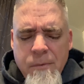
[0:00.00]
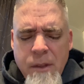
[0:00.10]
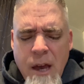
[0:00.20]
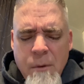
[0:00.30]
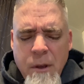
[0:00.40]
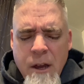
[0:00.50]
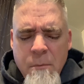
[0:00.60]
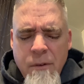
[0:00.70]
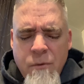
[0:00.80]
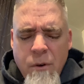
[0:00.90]
God, we come
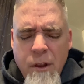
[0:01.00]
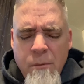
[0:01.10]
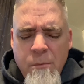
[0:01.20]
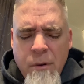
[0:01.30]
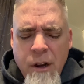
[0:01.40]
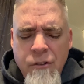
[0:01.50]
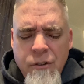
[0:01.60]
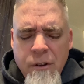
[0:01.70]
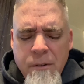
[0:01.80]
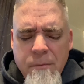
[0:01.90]
before you and praise you.